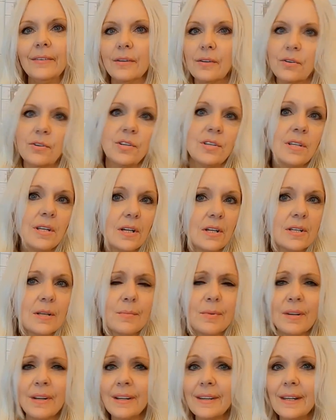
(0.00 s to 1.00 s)
or 6,
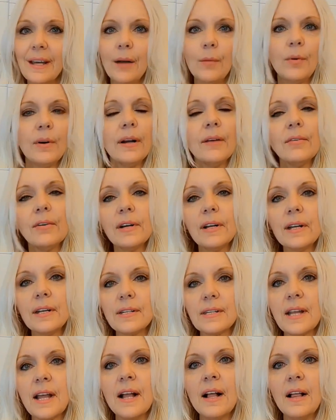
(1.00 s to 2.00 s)
something like that, whatever it
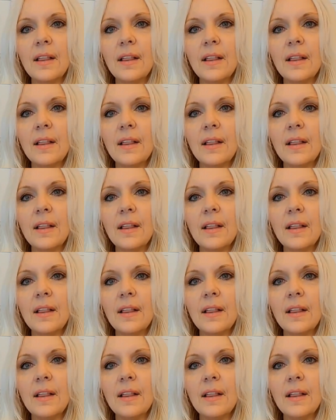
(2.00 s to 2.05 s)
is,